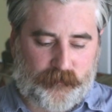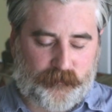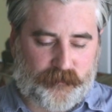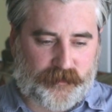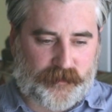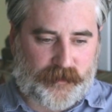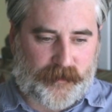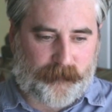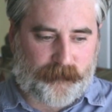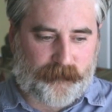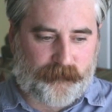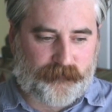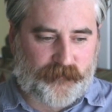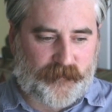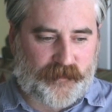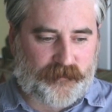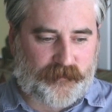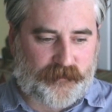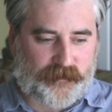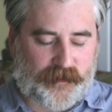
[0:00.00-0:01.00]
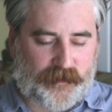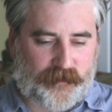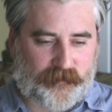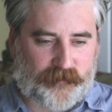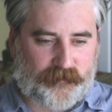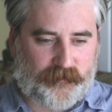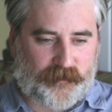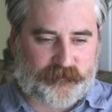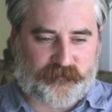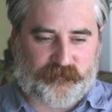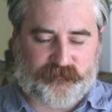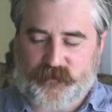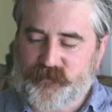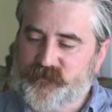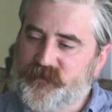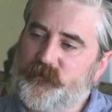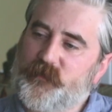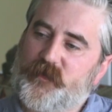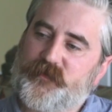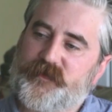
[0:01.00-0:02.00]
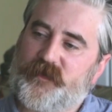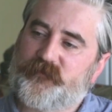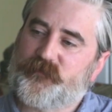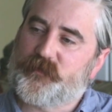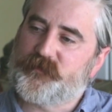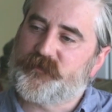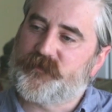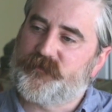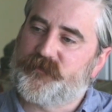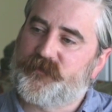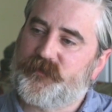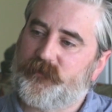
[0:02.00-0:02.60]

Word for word: But yeah, like the first thing most self-publishers